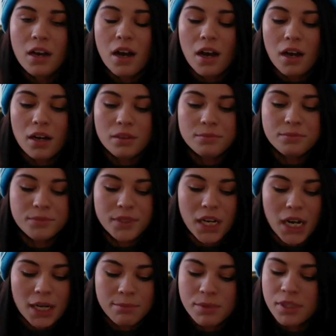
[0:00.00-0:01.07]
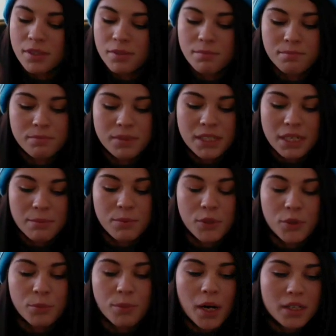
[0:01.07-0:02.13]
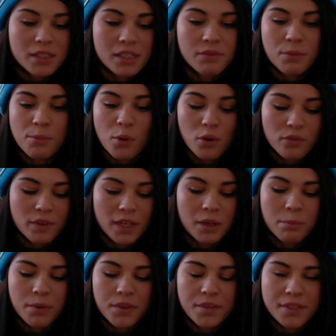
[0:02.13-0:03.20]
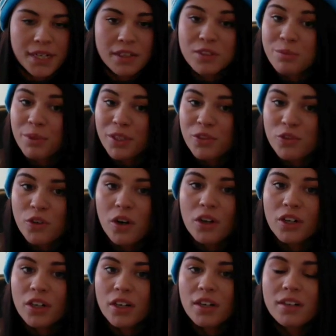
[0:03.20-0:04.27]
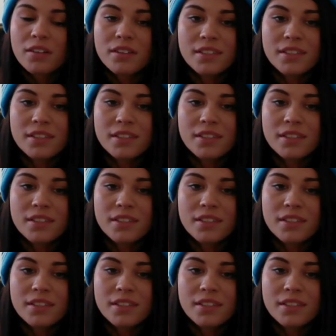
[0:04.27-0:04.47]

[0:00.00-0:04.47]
The ups keep you positive and motivated, but the downs make you stronger.